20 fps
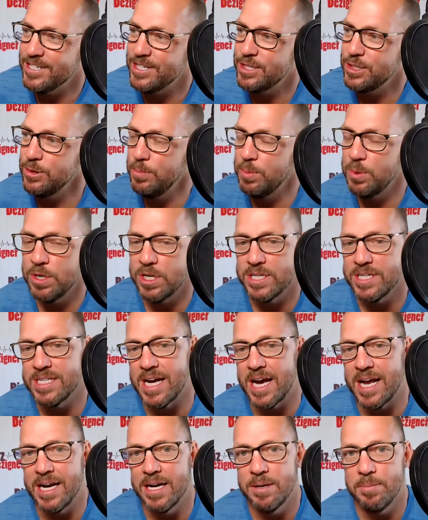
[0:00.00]
Super
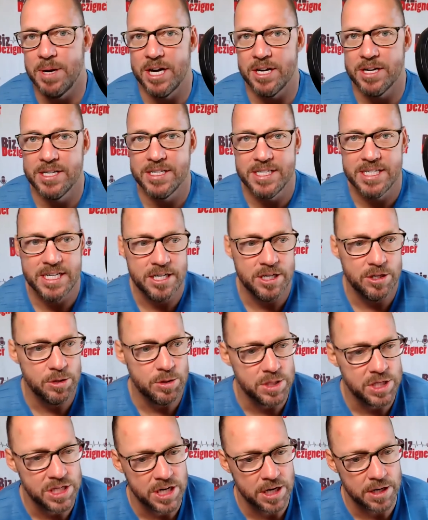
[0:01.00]
excited about
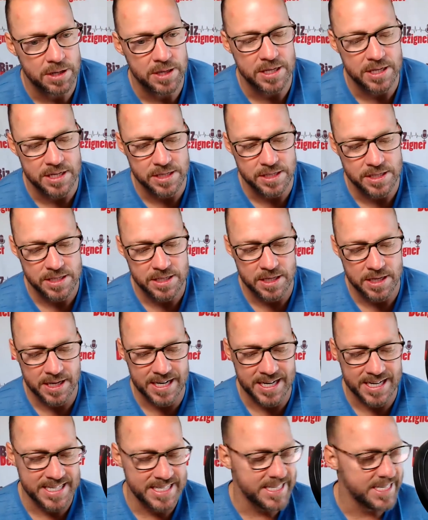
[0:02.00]
continuing to share these
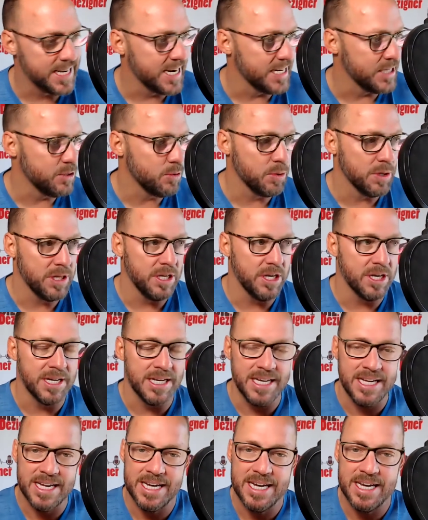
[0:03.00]
insights with
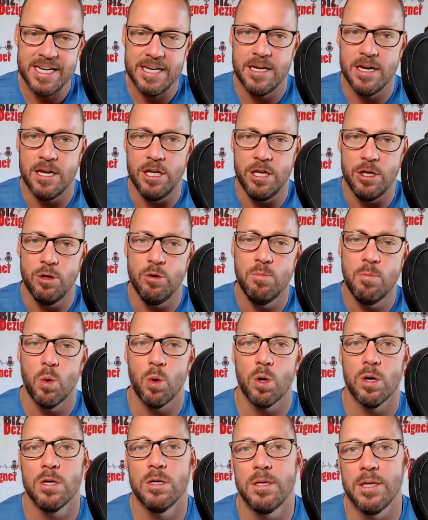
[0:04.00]
you, getting you
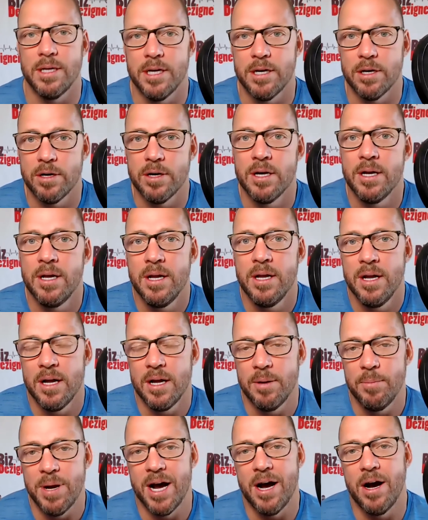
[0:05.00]
more clear
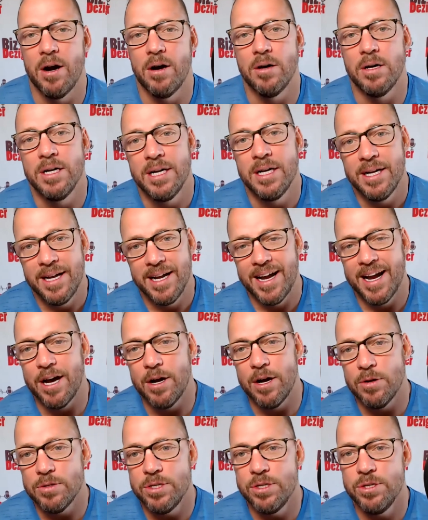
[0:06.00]
about
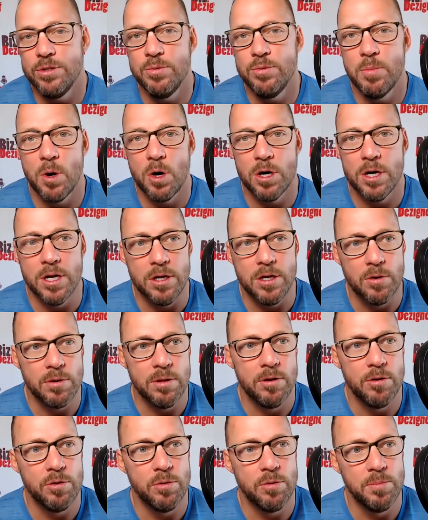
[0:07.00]
how to market
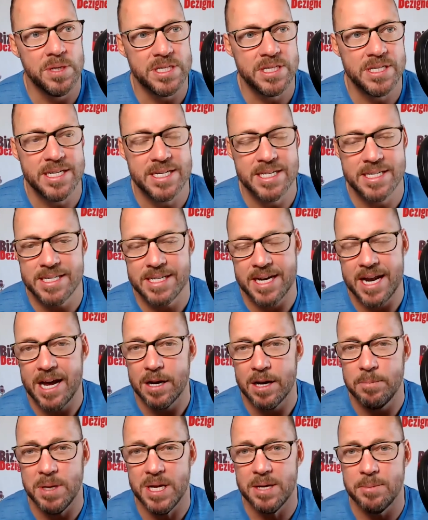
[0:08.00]
your local business and
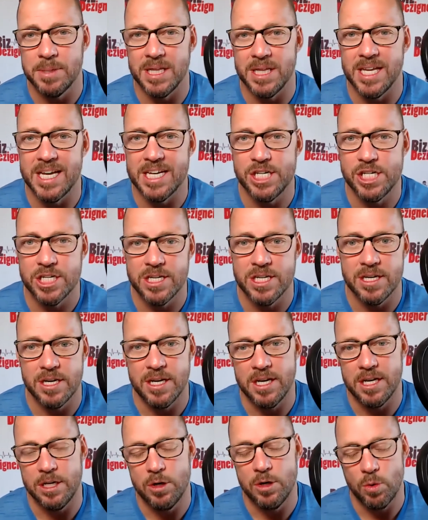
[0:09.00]
how to become a legend
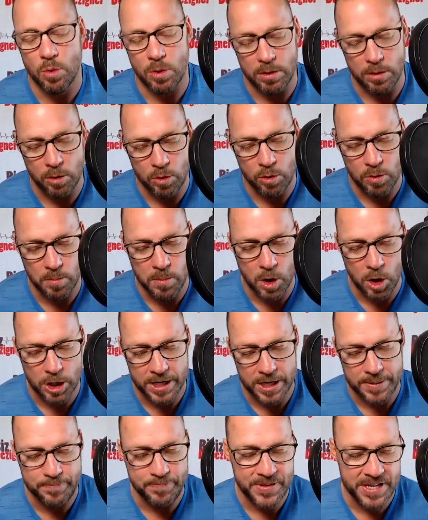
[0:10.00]
in your local
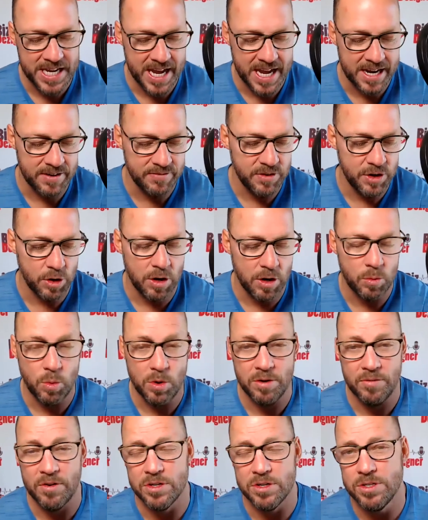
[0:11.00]
market. Again, if you're on
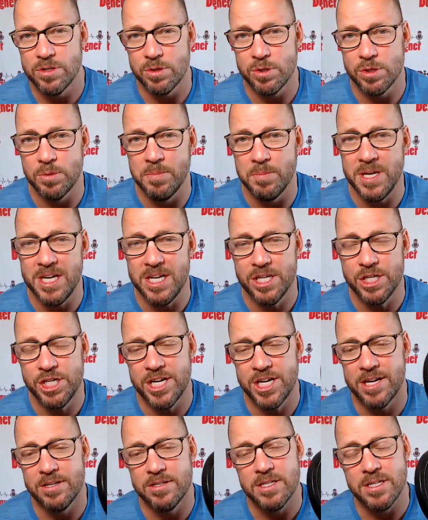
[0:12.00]
one of our social media
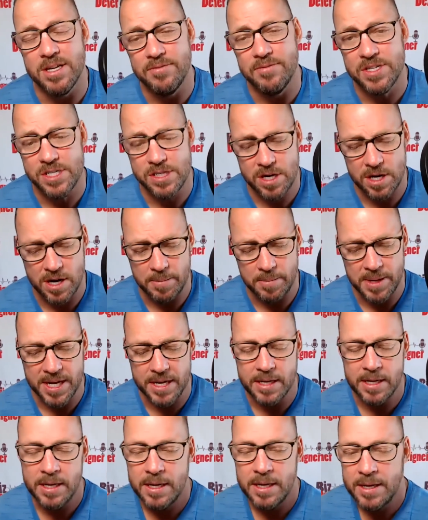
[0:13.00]
channels, leave us a
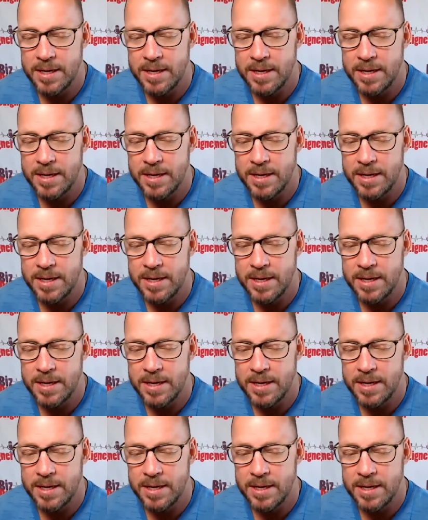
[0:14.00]
comment.